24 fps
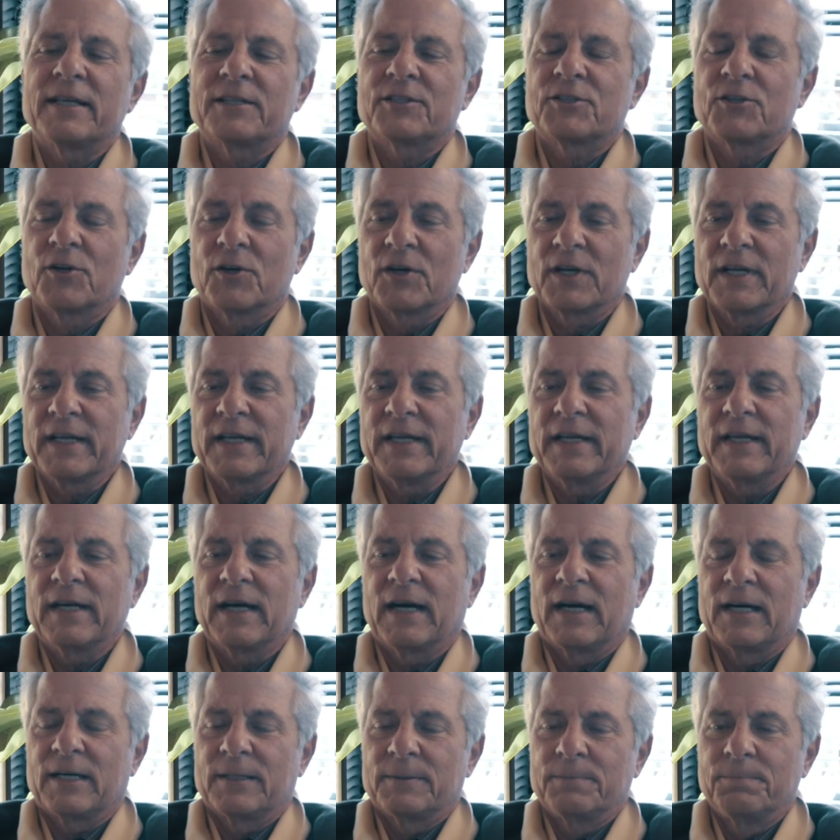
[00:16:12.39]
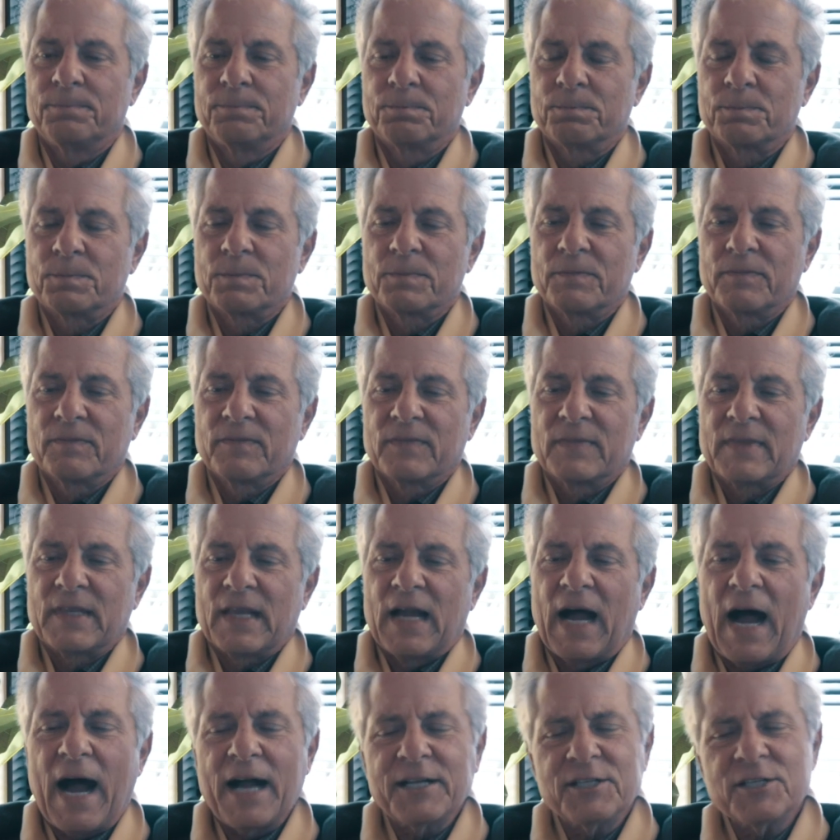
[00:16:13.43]
they certainly.
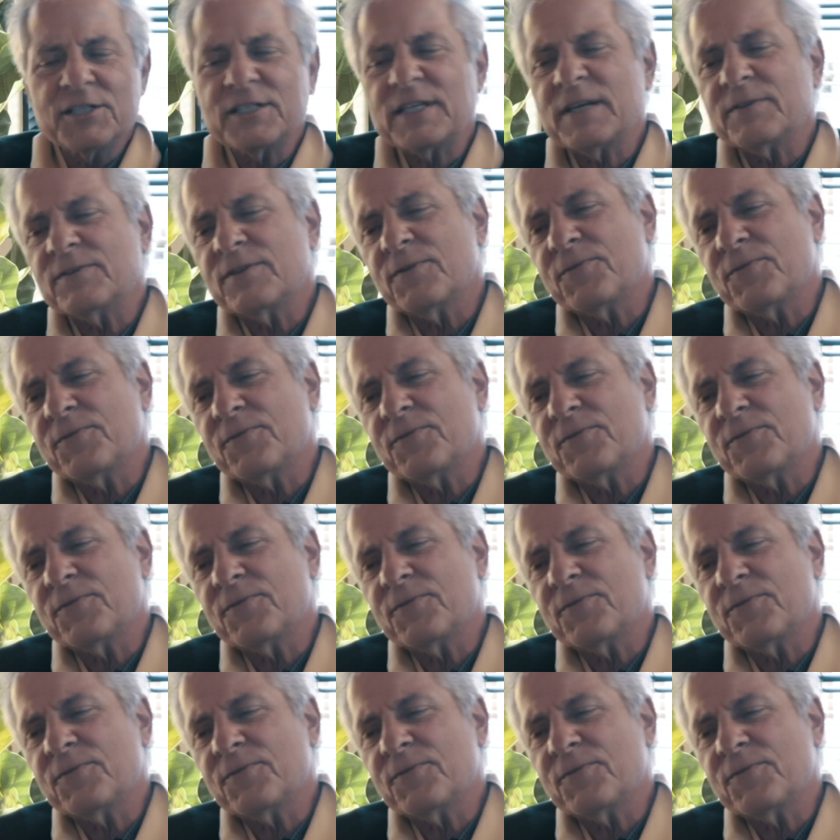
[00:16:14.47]
I just have